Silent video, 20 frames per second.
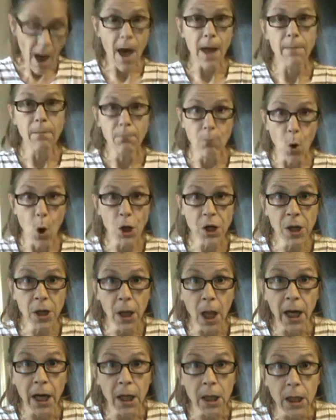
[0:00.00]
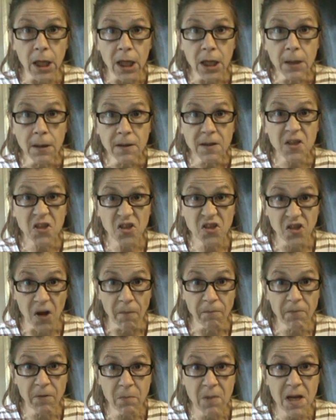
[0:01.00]
And more than likely
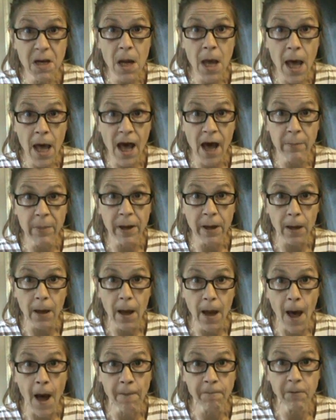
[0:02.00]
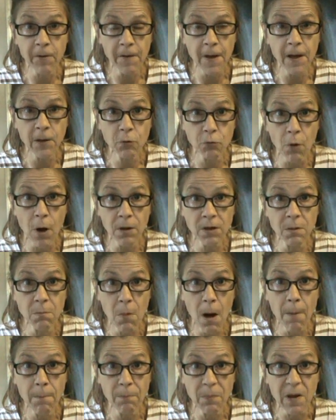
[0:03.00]
stuffed him in a hammock after they drugged
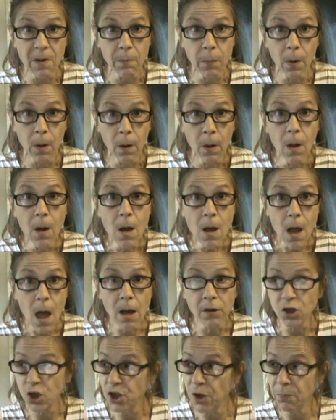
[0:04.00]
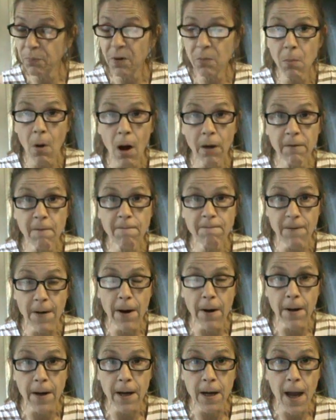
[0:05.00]
him up, people, and shipped him on the
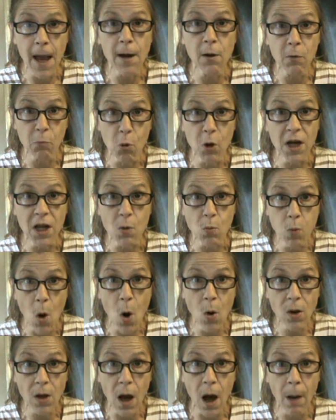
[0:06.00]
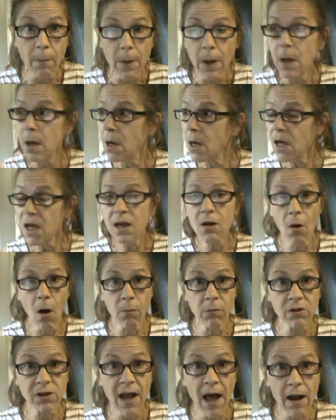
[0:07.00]
ferry, and then when he woke up, he
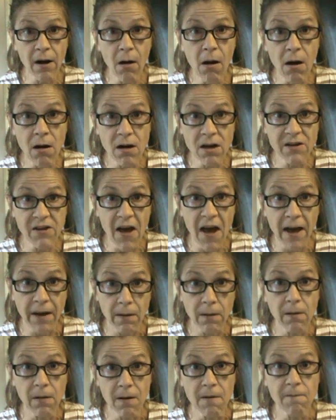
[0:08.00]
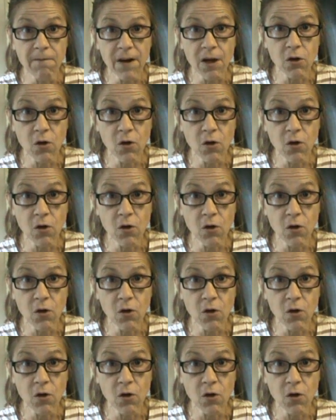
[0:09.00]
almost had a heart attack in